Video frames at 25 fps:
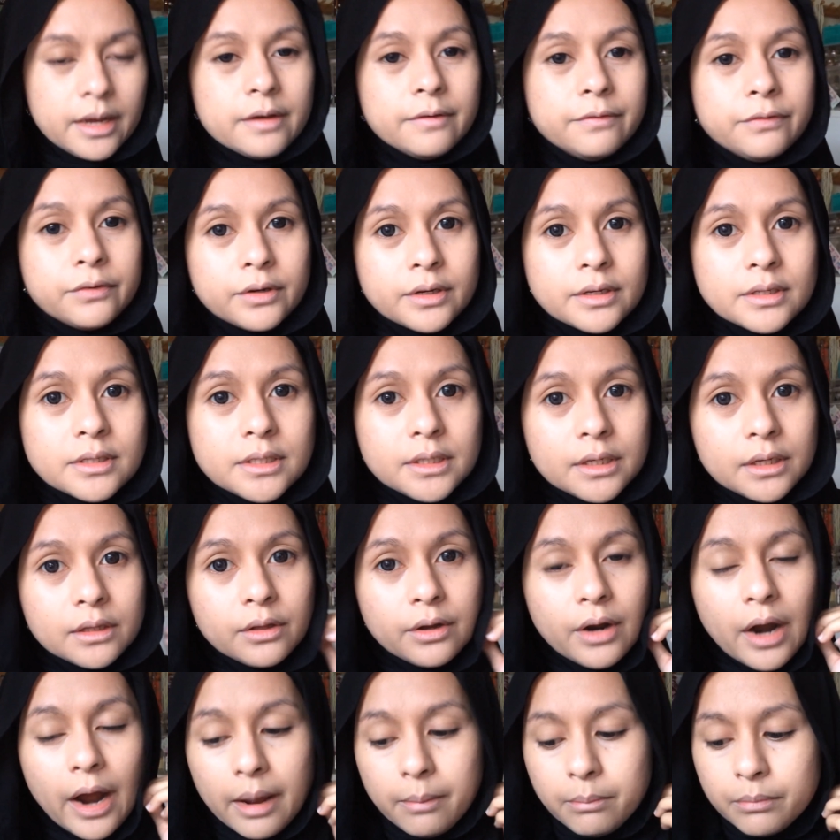for
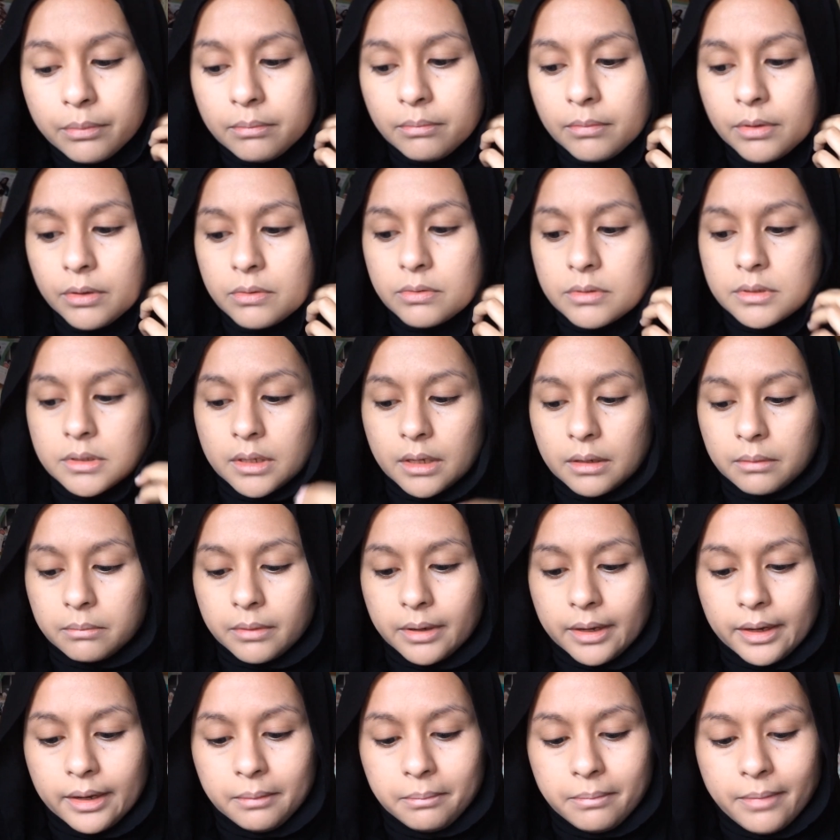concealer. I'm using
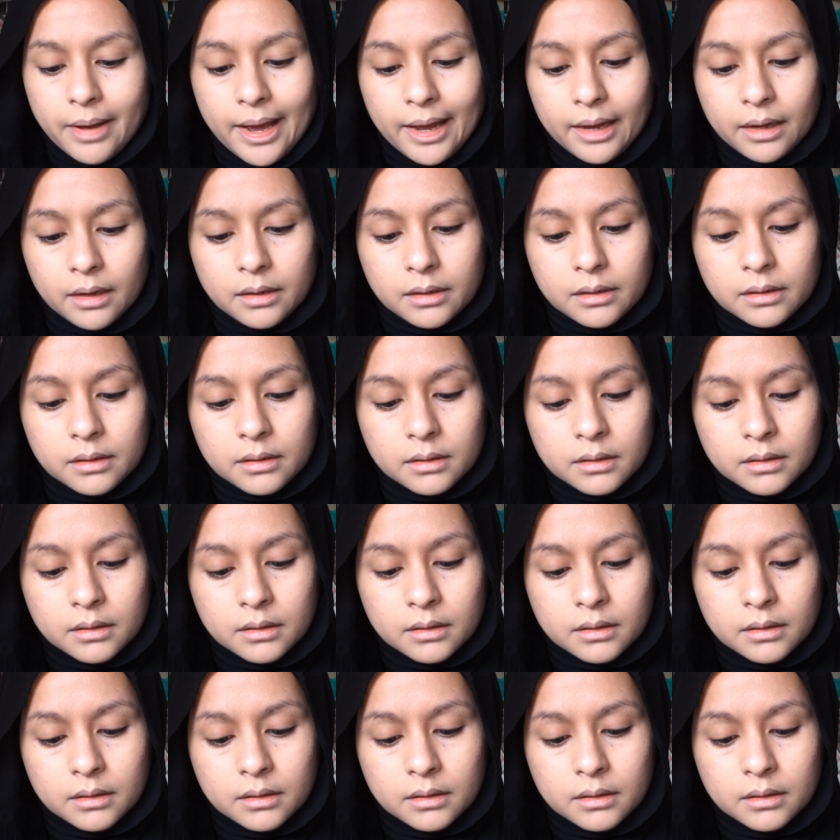my MAC